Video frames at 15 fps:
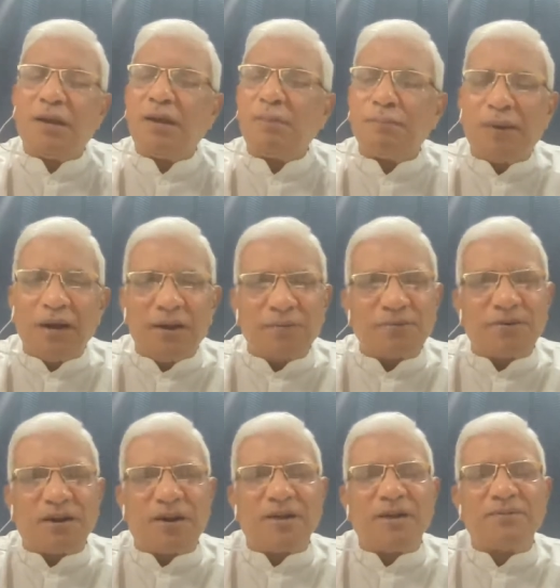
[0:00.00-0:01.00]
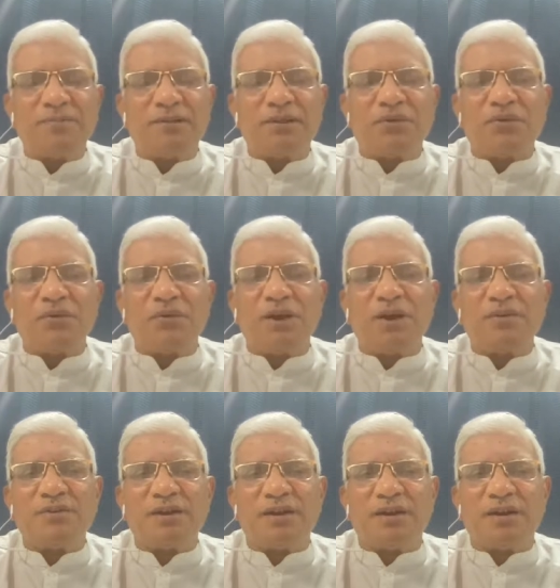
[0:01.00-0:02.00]
It might have started with a
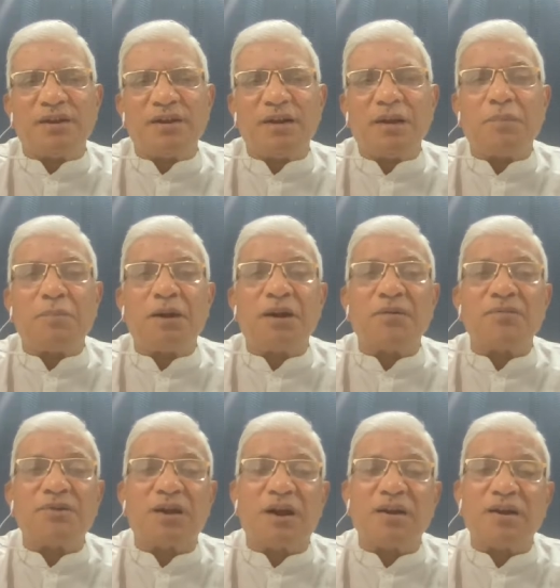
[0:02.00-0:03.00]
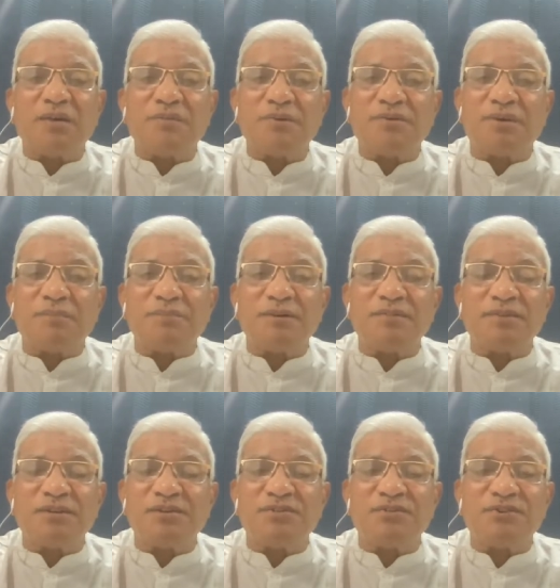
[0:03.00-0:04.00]
curiosity, it might have started with something
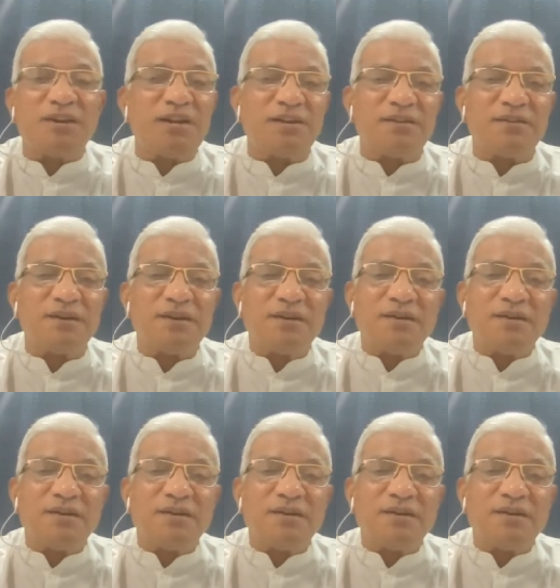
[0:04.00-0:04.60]
which is strange.